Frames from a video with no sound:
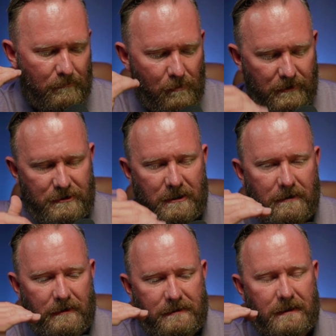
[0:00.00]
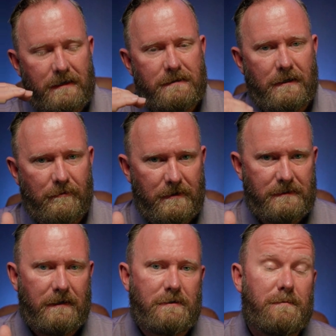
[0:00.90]
Mortgage is
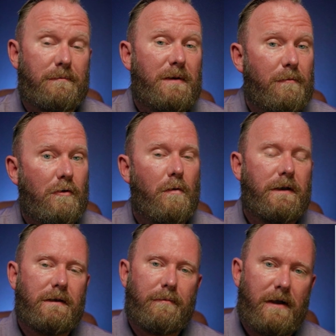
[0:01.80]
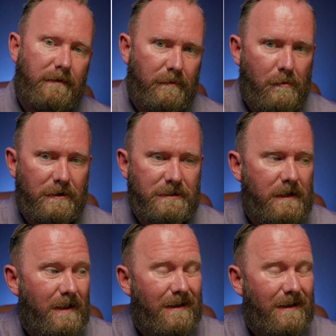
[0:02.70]
increasing in terms of people going and applying for mortgages.